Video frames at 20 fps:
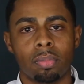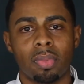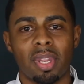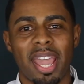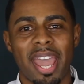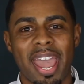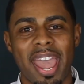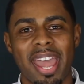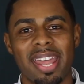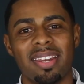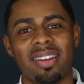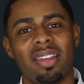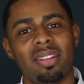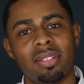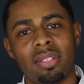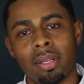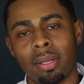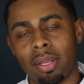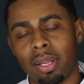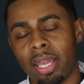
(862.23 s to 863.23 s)
And
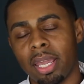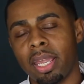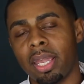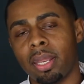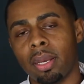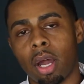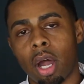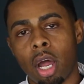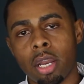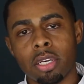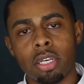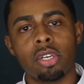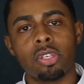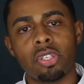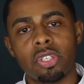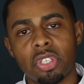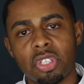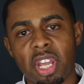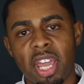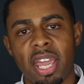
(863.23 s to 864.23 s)
delayed
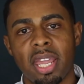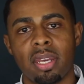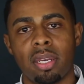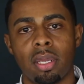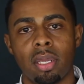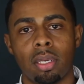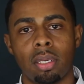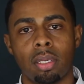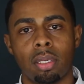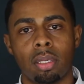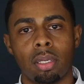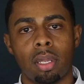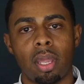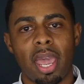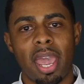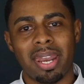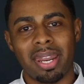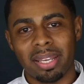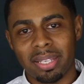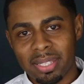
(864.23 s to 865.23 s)
understanding
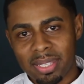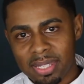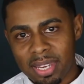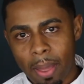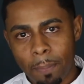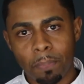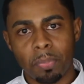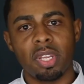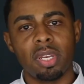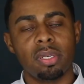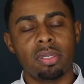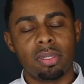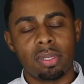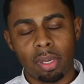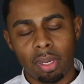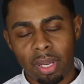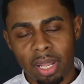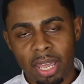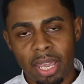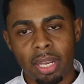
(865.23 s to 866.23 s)
and accepting
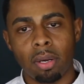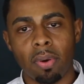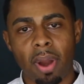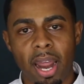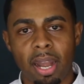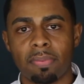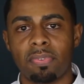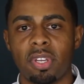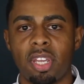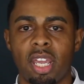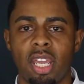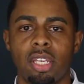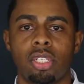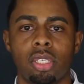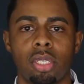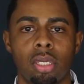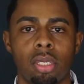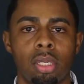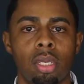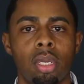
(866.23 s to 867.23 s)
delayed
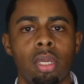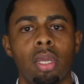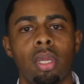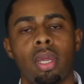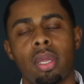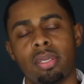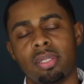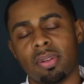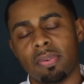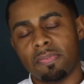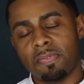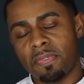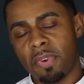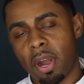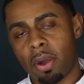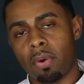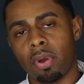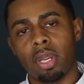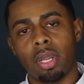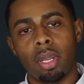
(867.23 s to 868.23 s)
gratification is a
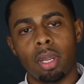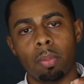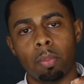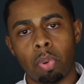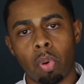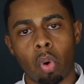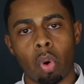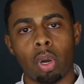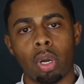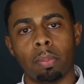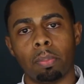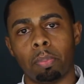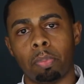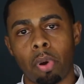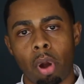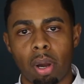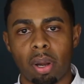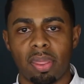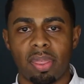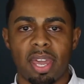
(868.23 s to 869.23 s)
very important
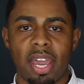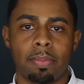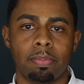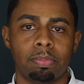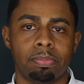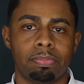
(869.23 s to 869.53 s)
part of that.